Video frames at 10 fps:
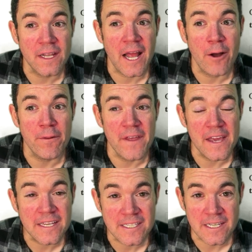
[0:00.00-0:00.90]
and how
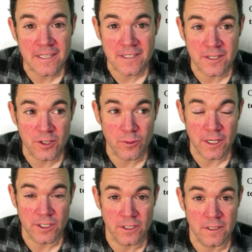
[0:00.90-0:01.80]
they see the
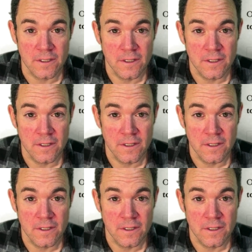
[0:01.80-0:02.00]
situation